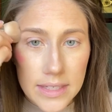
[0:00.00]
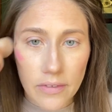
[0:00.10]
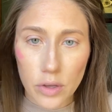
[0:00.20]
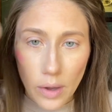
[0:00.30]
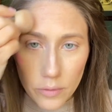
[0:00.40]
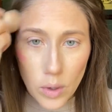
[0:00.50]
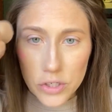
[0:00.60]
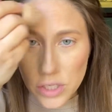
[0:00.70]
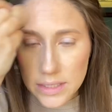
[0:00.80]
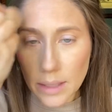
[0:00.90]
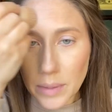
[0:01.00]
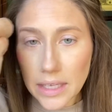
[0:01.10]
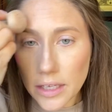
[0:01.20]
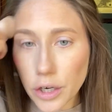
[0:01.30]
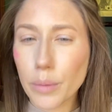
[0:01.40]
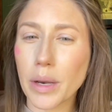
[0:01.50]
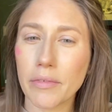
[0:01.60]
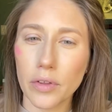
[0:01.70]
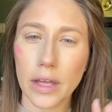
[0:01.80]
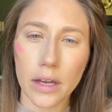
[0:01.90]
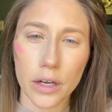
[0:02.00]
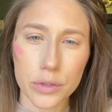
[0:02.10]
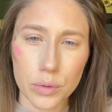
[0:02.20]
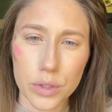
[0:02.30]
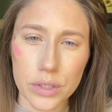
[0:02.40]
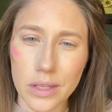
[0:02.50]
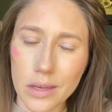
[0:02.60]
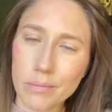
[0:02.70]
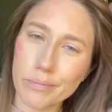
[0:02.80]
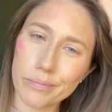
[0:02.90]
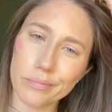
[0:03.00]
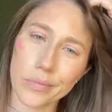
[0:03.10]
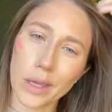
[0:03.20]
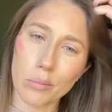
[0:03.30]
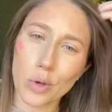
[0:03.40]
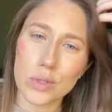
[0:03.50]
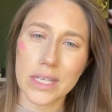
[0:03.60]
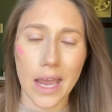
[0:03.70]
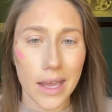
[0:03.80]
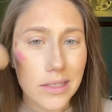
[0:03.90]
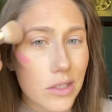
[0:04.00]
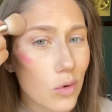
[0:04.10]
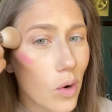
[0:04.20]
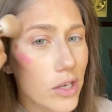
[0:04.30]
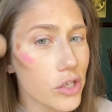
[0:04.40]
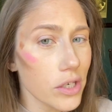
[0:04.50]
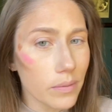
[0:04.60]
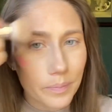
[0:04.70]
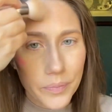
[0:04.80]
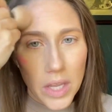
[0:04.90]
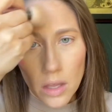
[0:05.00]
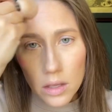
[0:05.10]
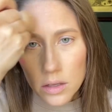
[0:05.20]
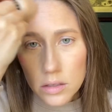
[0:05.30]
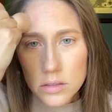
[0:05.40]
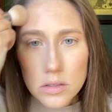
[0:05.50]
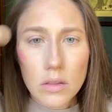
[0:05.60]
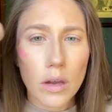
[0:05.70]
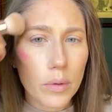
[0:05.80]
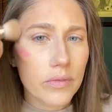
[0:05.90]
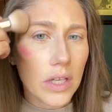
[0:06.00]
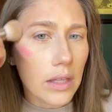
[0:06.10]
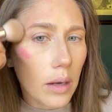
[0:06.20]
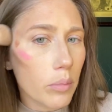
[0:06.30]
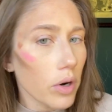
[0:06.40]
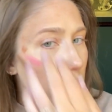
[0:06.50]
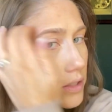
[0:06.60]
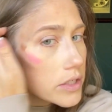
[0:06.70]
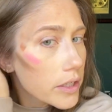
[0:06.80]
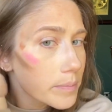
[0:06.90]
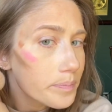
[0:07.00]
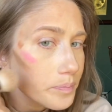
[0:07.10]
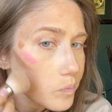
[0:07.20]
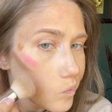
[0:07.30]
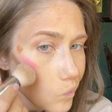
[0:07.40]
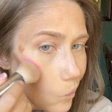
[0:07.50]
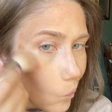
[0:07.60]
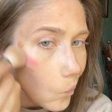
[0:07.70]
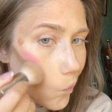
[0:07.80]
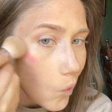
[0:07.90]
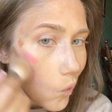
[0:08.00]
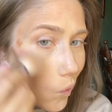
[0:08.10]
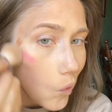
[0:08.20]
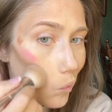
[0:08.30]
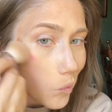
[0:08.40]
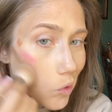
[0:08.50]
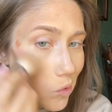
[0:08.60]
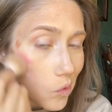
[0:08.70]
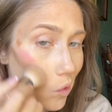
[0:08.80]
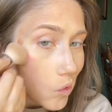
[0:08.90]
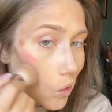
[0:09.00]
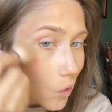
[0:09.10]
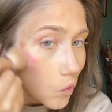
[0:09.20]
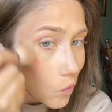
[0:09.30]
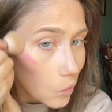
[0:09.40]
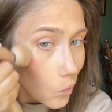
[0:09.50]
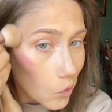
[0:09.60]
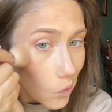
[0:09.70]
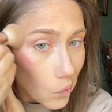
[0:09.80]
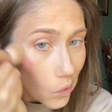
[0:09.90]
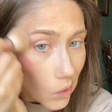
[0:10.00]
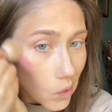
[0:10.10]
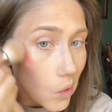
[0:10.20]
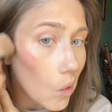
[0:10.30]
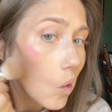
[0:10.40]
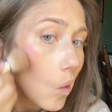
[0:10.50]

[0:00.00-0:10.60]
If you have questions, I'm here, but I feel like contour is the most asked question. So there, we've done that bronzer. And now I'm gonna start to kind of swirl here.